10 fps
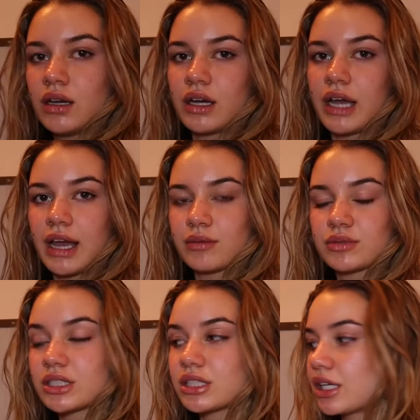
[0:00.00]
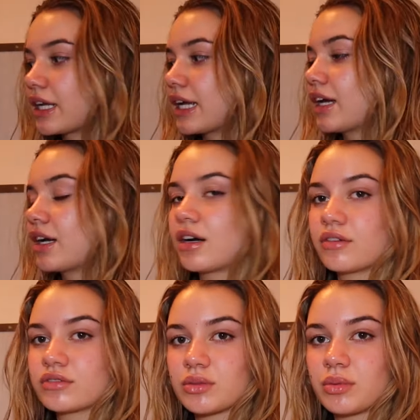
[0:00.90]
Okay, I'm just gonna get
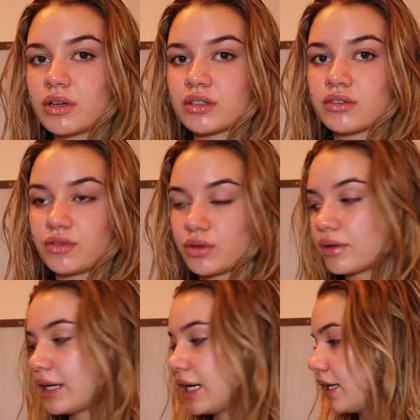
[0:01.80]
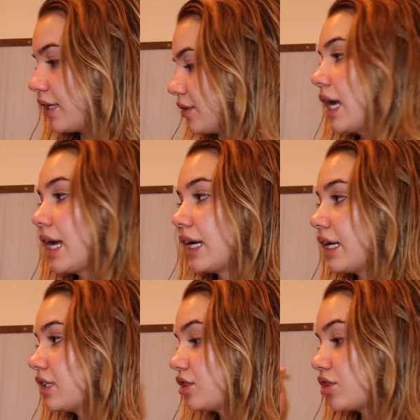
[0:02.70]
comfortable on the floor right here and get